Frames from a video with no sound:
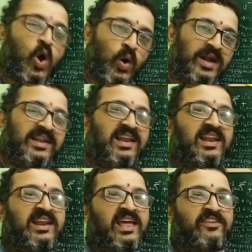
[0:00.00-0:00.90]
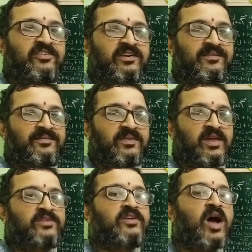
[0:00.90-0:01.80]
volatile in nature.
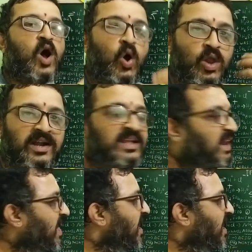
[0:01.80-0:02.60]
So volatile